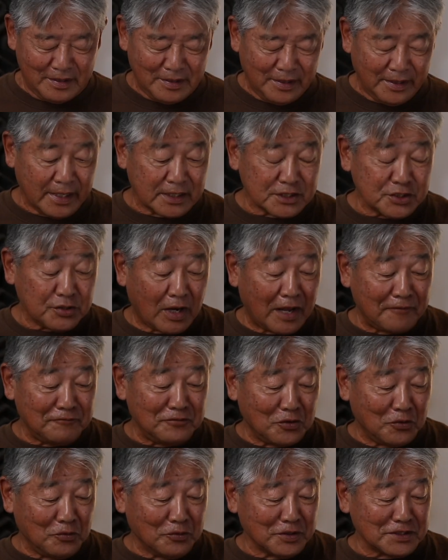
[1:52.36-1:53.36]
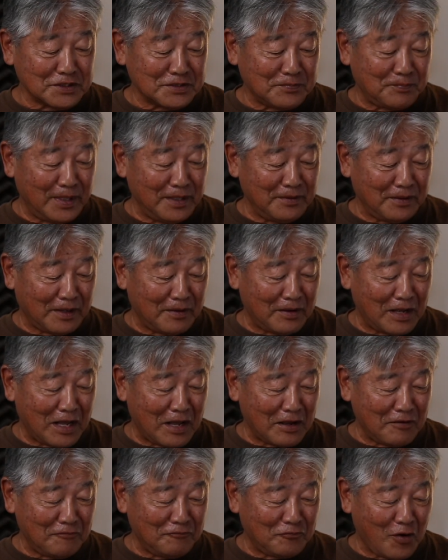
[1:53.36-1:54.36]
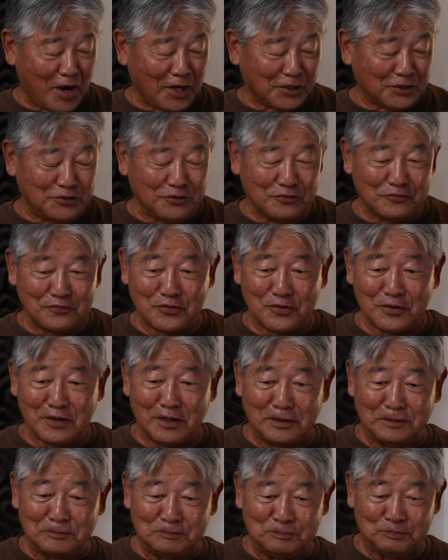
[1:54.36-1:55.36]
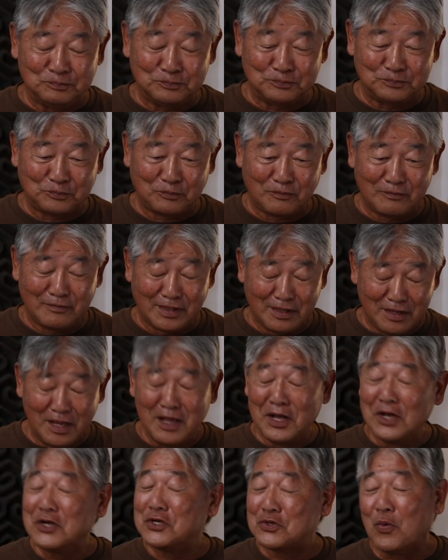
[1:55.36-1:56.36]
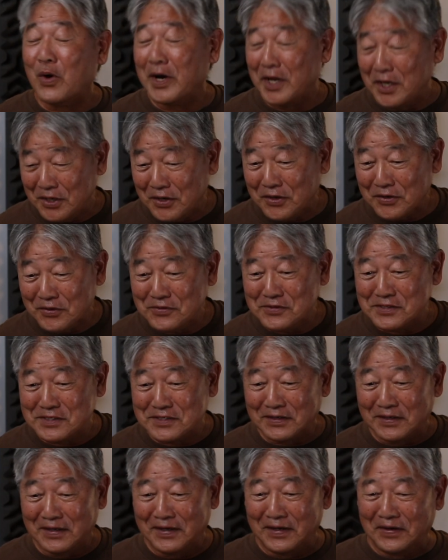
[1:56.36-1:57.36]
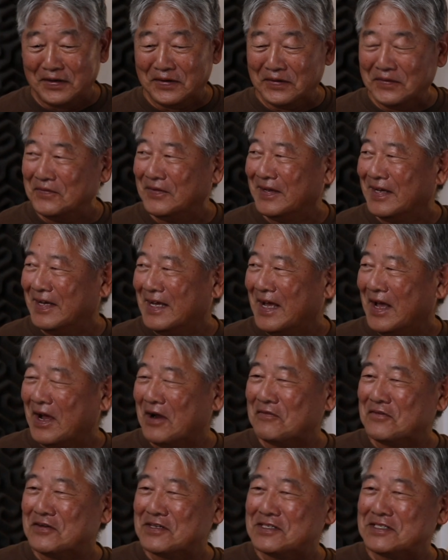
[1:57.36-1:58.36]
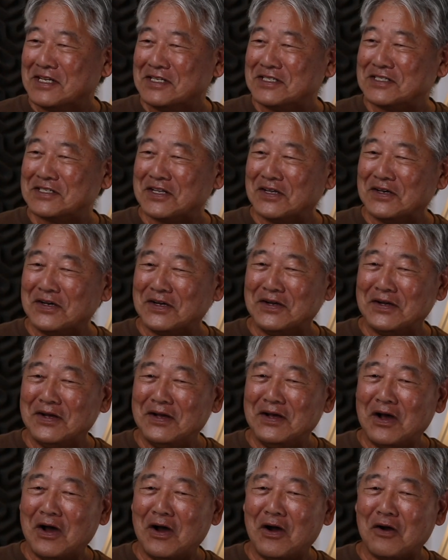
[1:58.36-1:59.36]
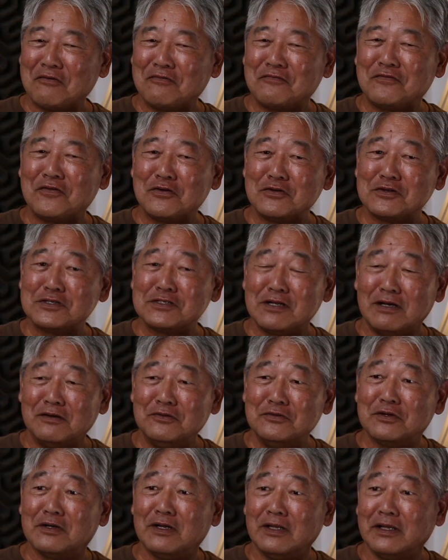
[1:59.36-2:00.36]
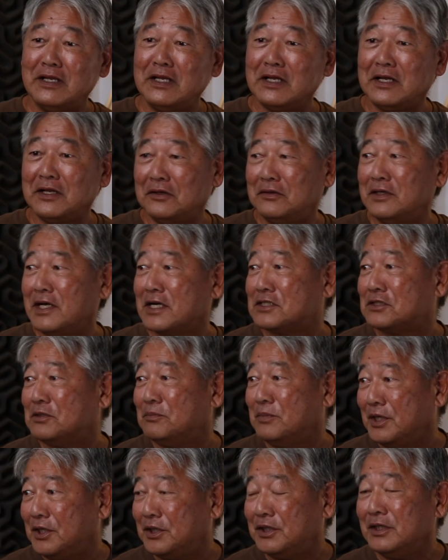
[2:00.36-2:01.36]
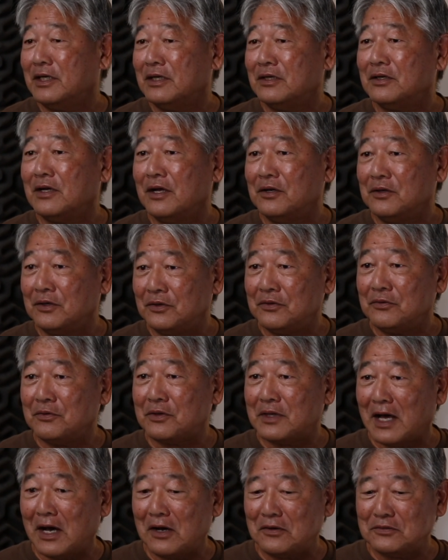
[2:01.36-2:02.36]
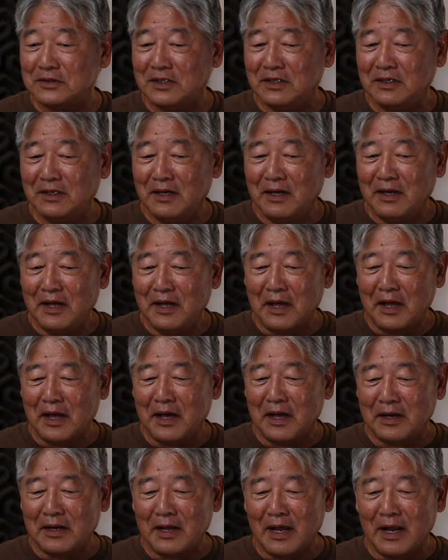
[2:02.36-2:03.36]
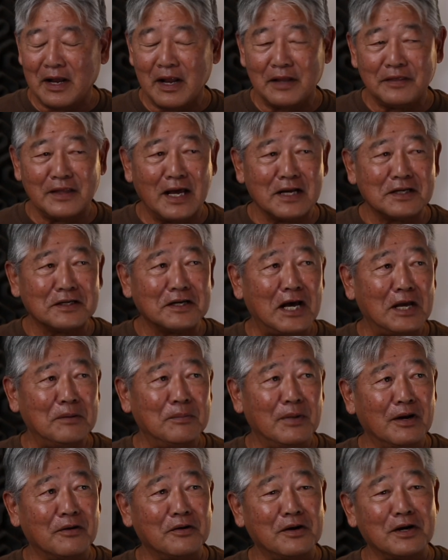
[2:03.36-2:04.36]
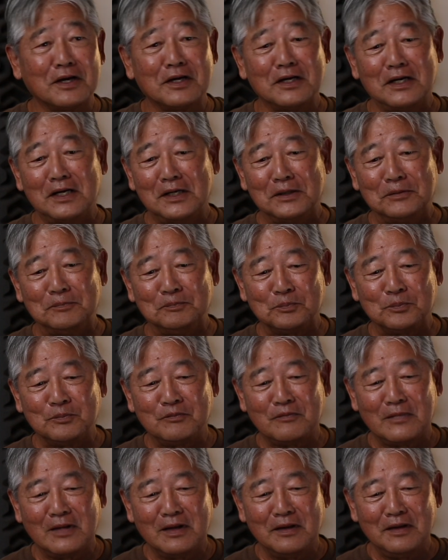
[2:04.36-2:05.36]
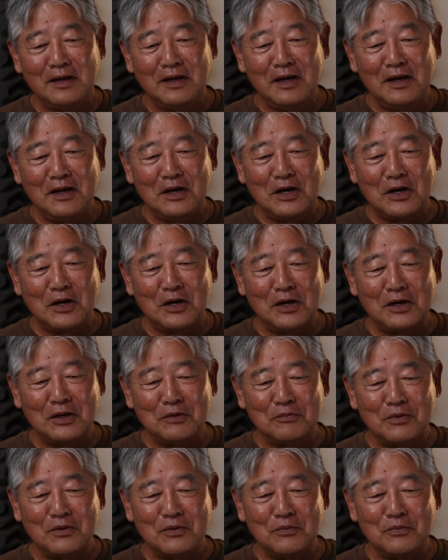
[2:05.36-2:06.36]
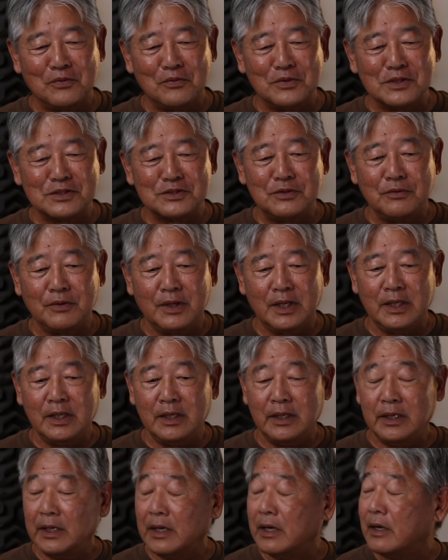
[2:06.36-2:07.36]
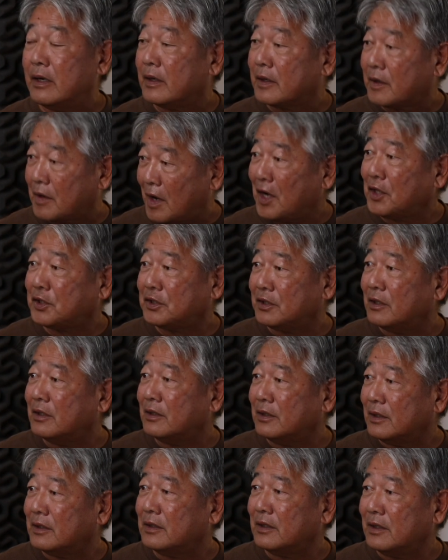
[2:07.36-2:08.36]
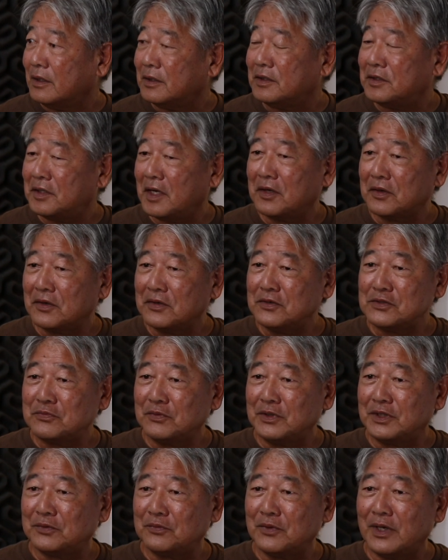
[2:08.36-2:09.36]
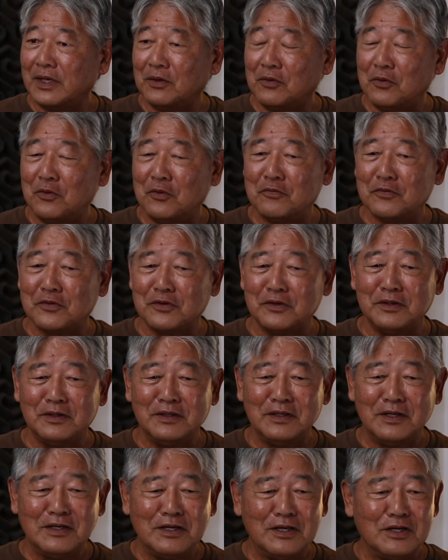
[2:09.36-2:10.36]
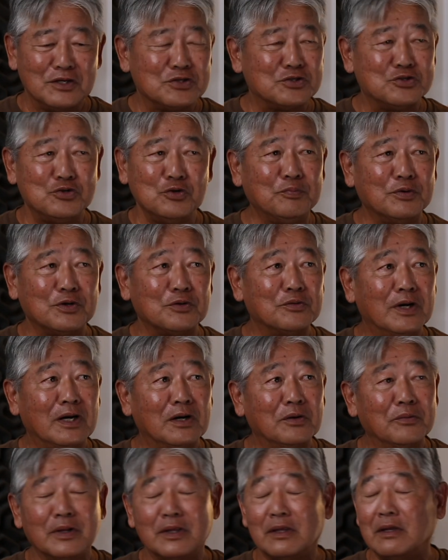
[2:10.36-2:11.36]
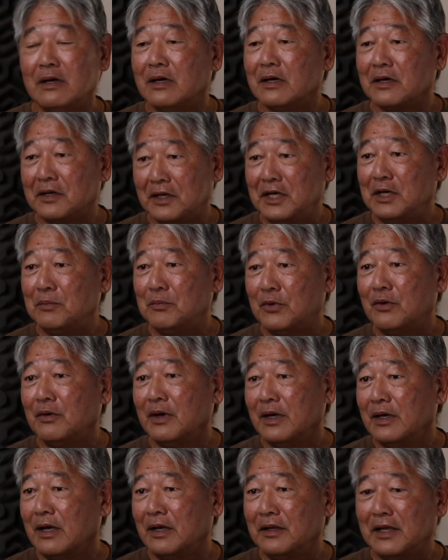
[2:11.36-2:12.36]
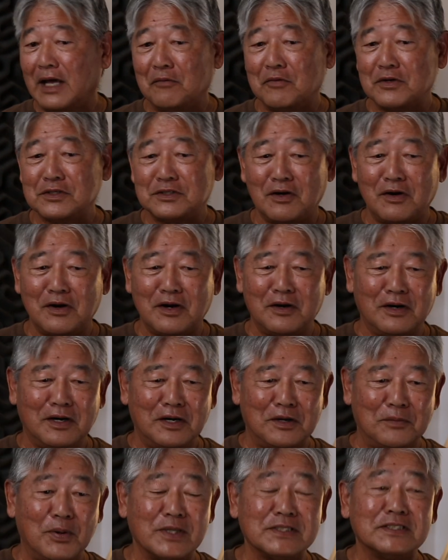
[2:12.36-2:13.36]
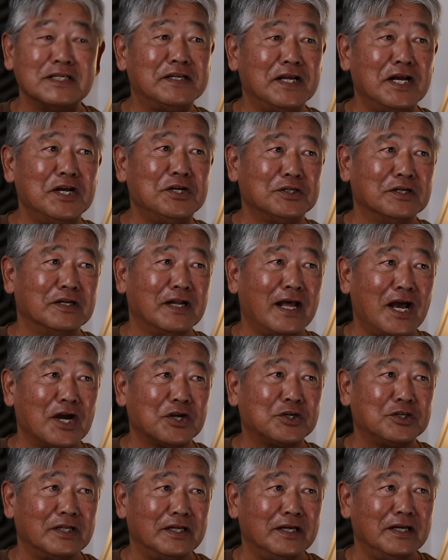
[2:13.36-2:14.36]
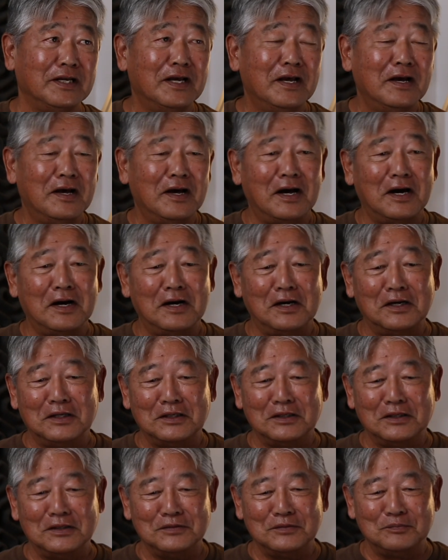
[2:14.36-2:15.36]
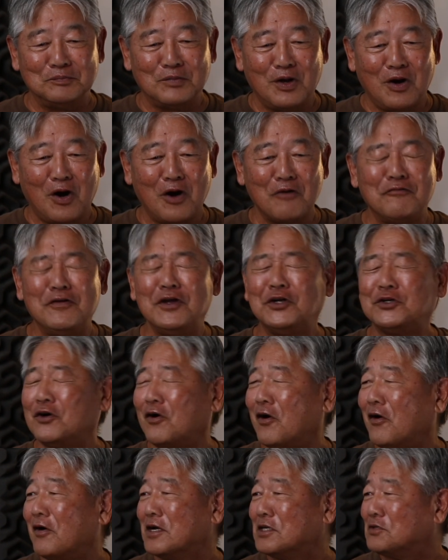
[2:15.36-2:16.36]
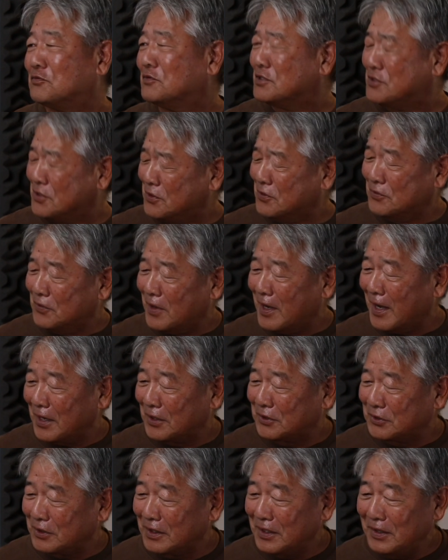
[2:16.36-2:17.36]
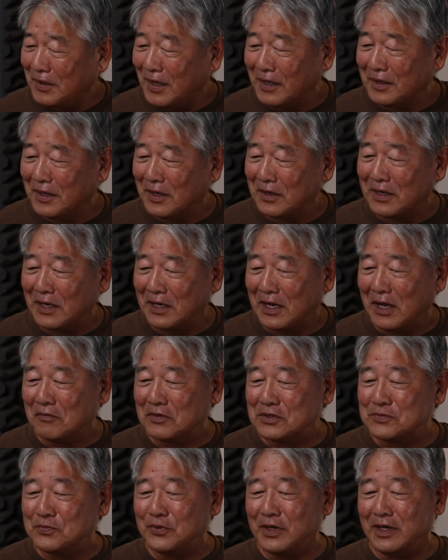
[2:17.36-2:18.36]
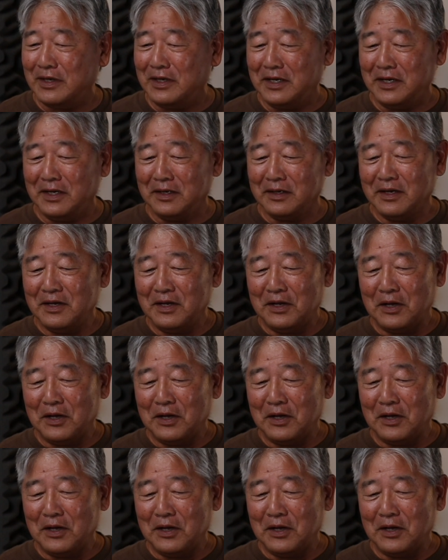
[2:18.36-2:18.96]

Yeah, so I've noticed, I've watched you for 20 years, ever since our first Ukulele Guild exhibition in 2000. And at that time, Eric was doing the Kasha tenors, which went over super well with chemo. And that was our presentation, actually. Our featured artist was you, actually, and that was pretty neat.